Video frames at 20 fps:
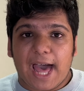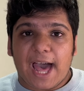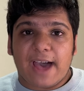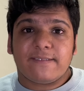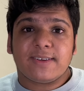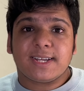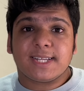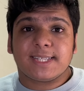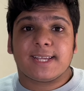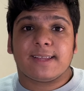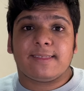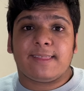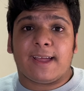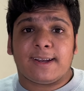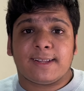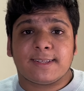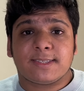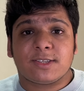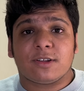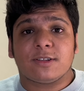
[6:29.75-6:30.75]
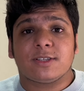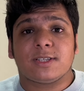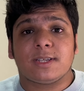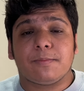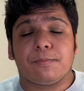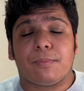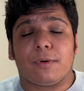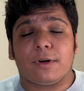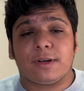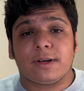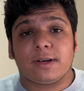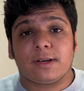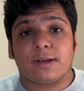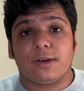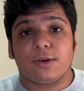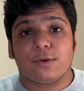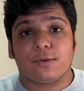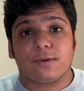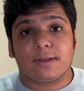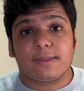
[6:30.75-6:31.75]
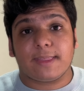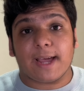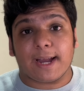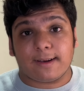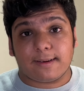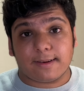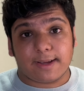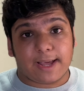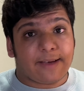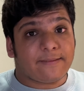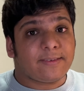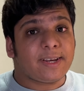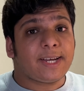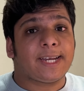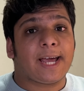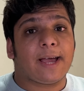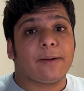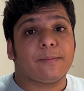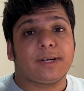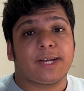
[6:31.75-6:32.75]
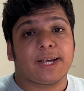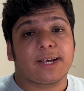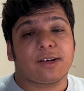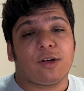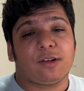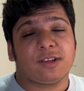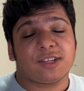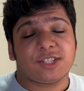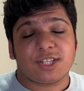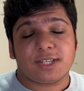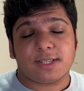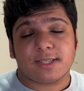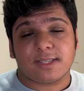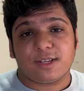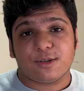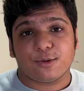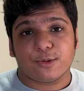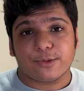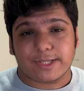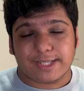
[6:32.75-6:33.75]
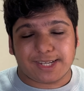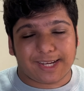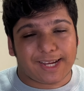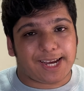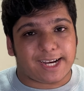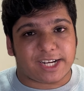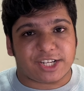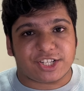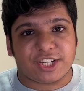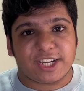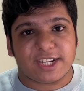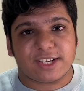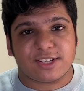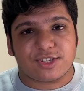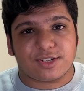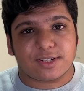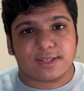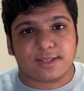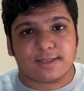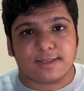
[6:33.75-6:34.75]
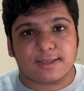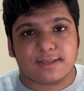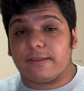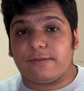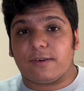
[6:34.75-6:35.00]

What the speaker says: Having said that, it's also important to note that every time a technology is used, it changes.